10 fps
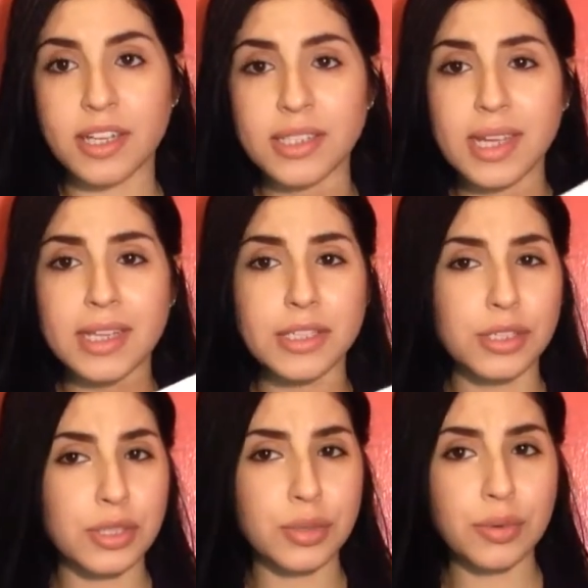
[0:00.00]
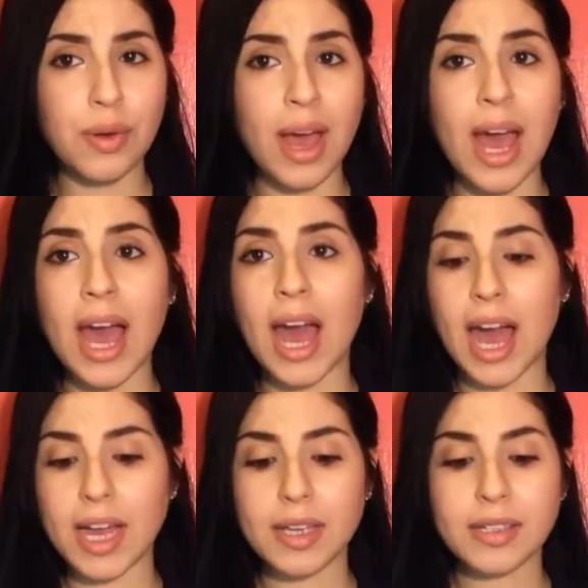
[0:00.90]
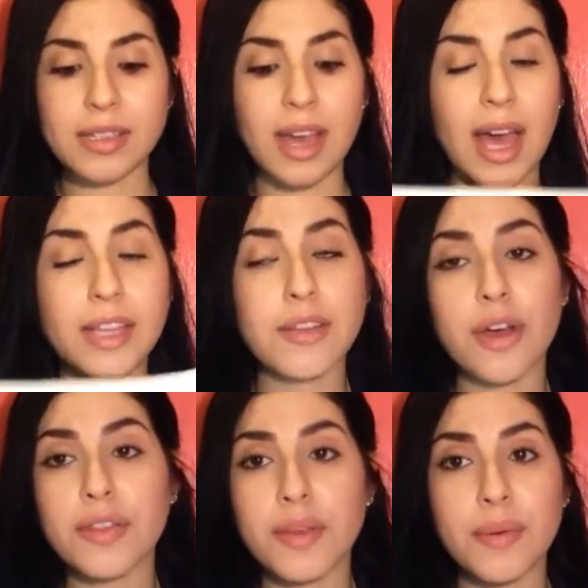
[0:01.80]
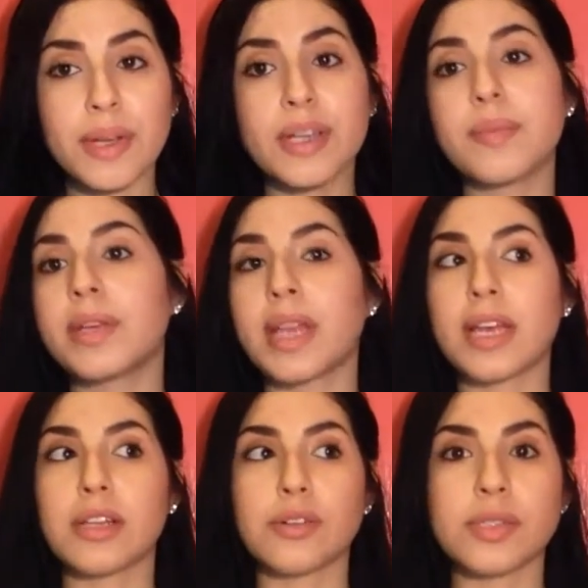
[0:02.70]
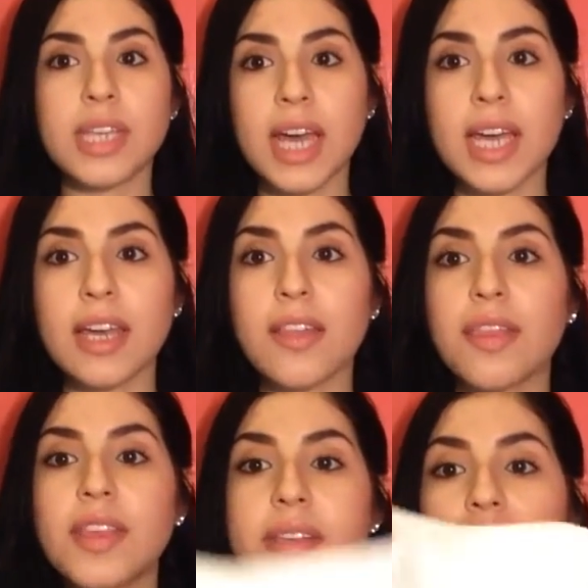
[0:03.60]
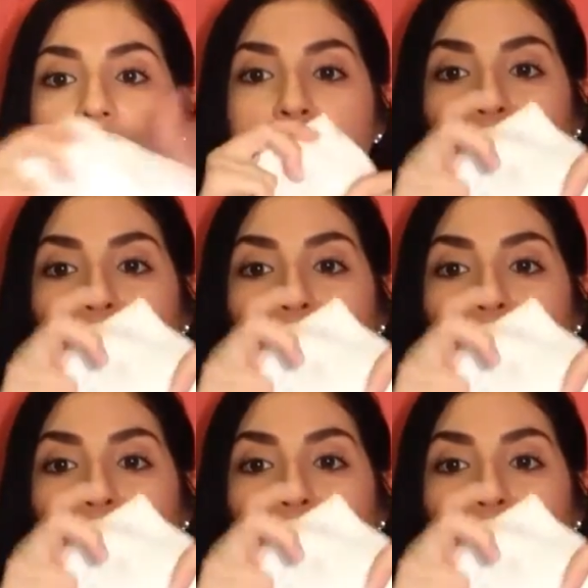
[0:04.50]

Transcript: their size 2, I I thought they were going to be like a little tight. These things